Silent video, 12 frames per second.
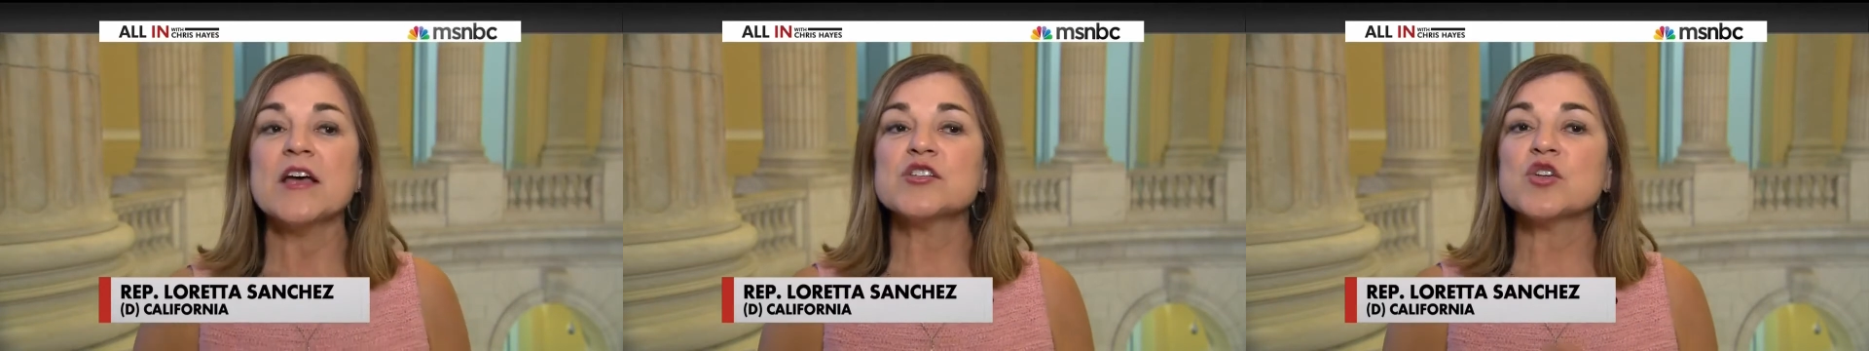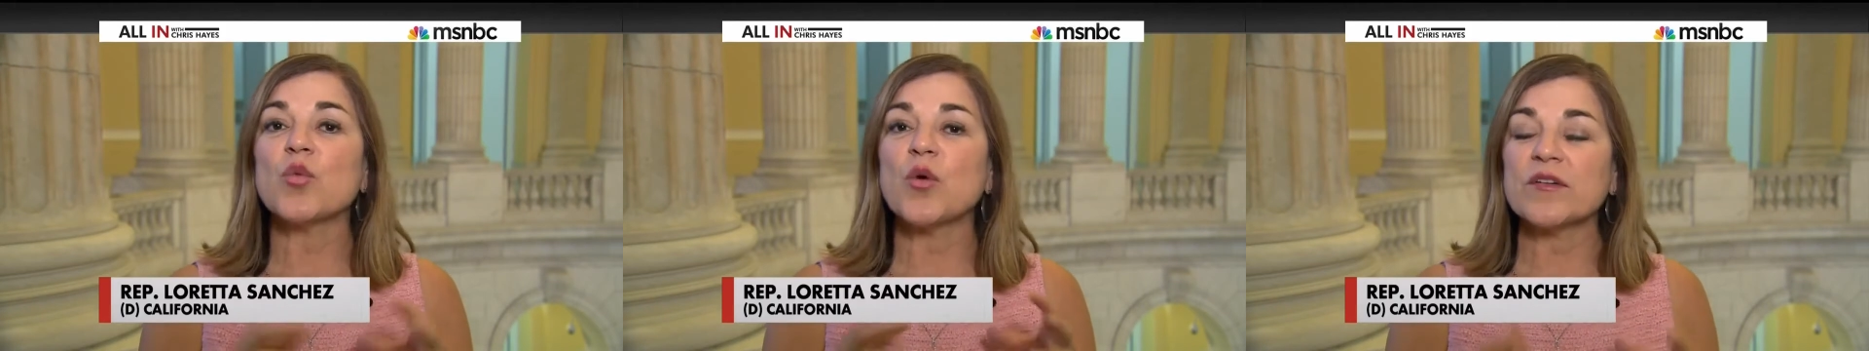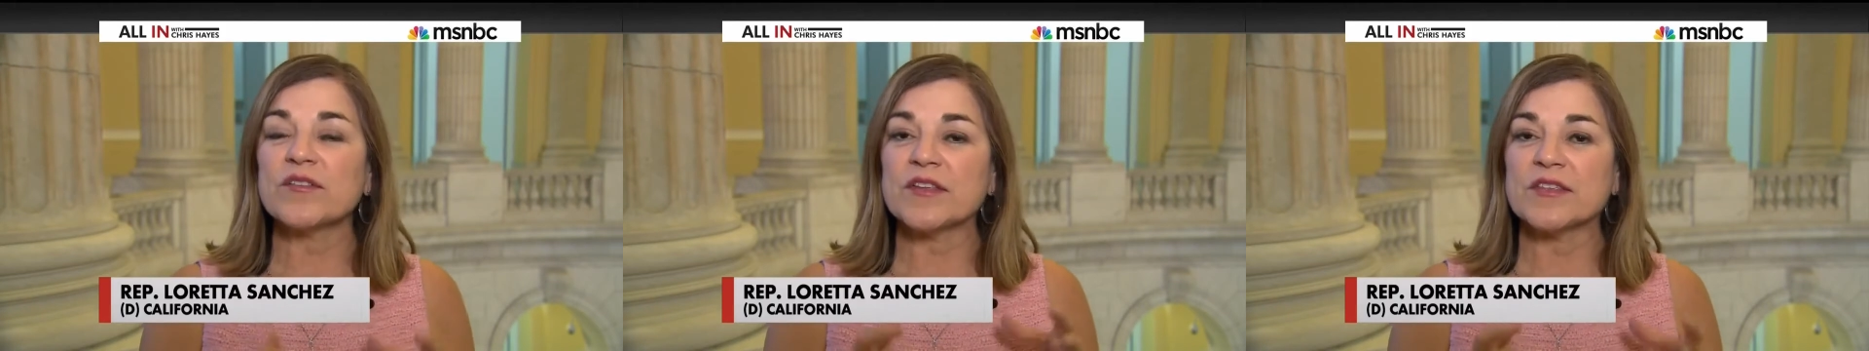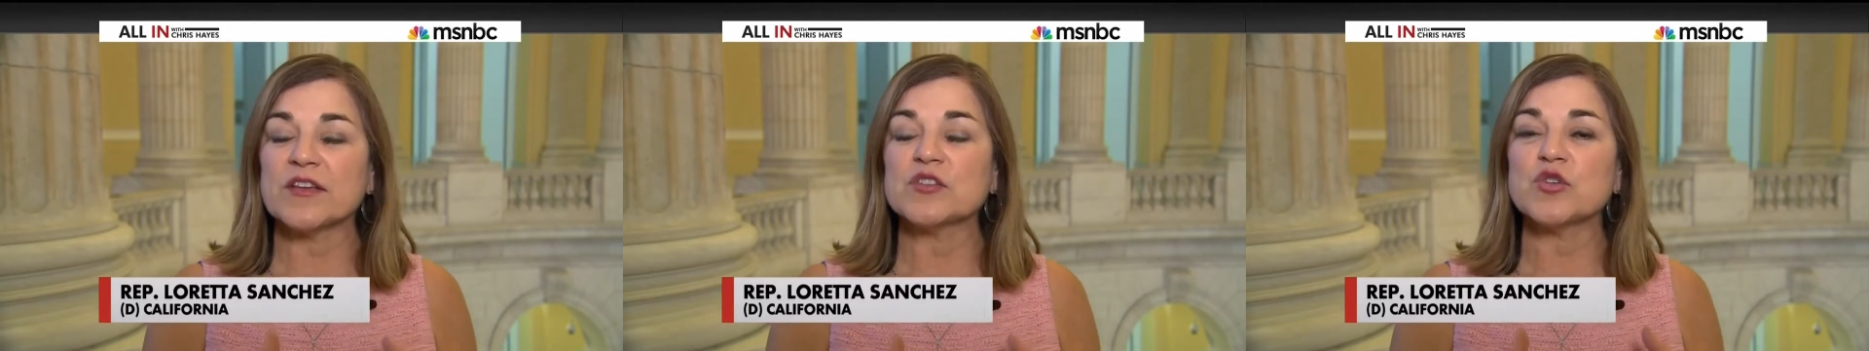So one of
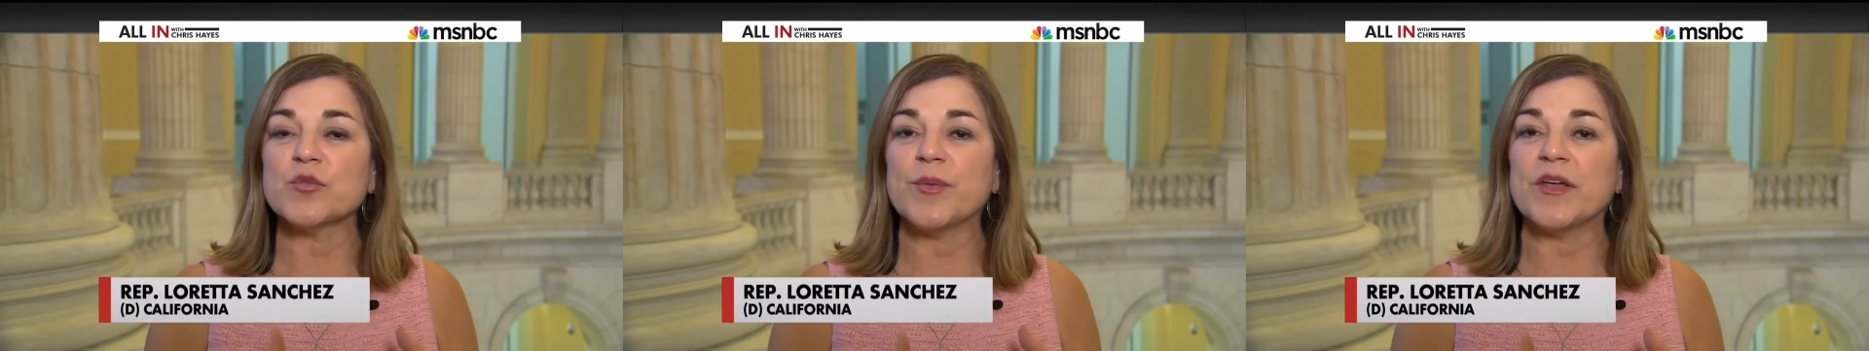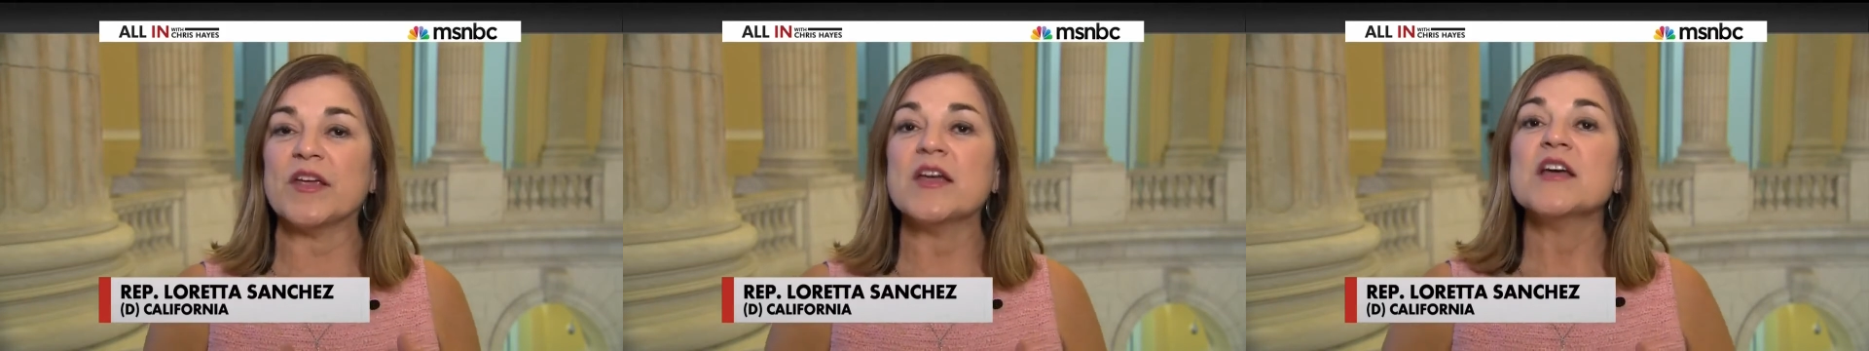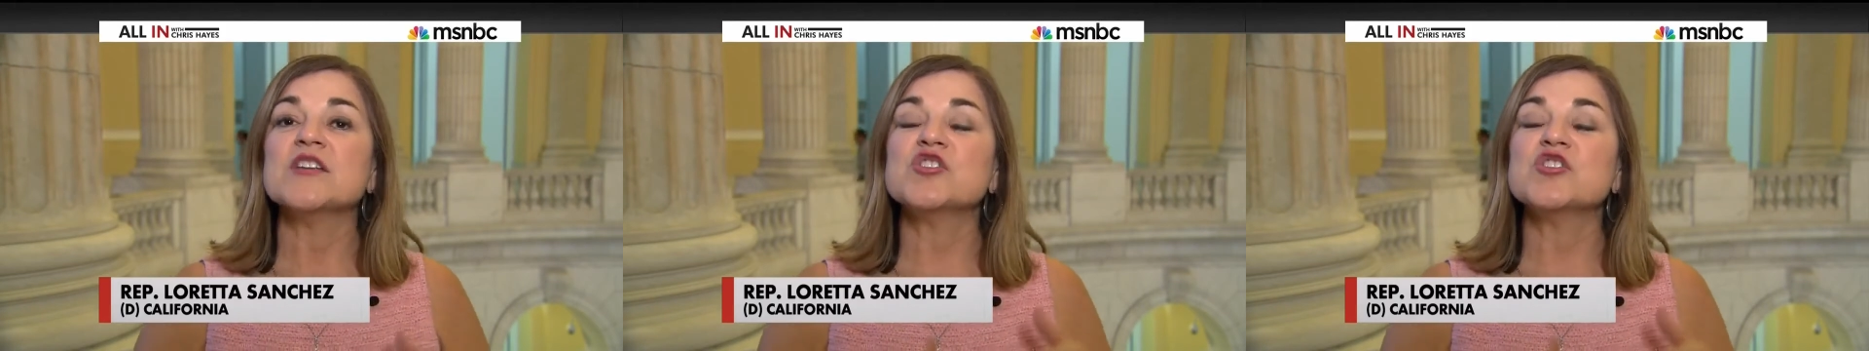the things would be